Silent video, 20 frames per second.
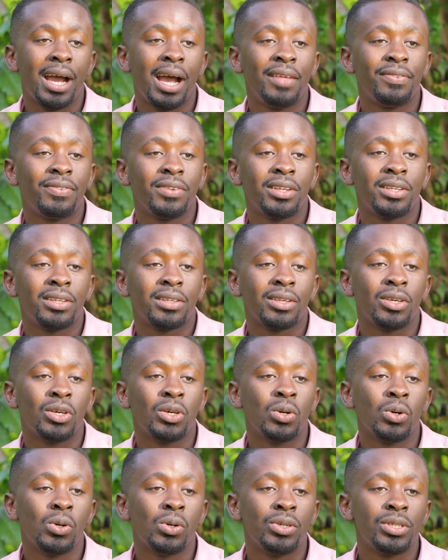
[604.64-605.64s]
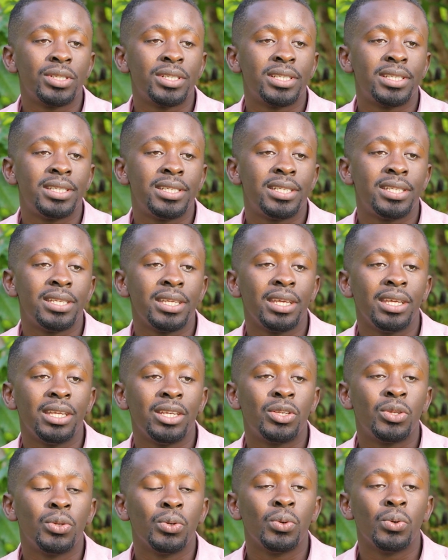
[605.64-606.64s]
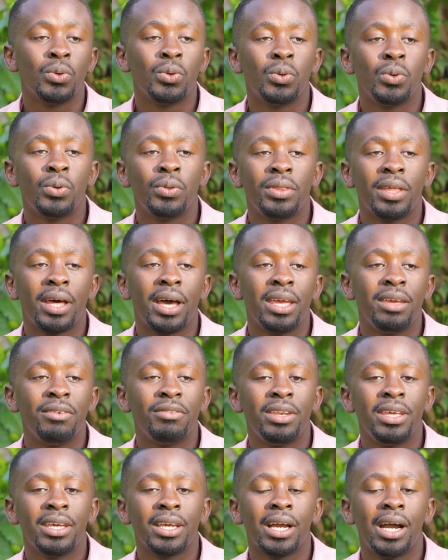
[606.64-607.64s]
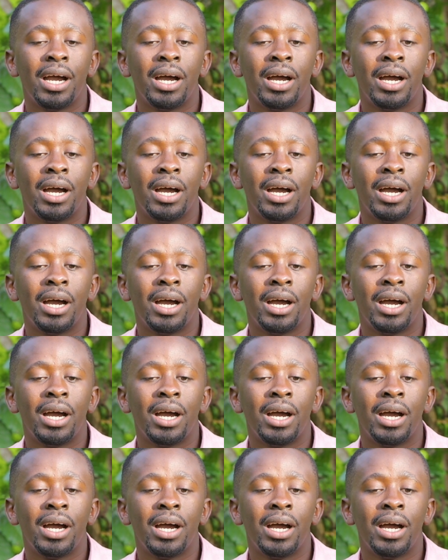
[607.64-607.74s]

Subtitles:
as it got into the evening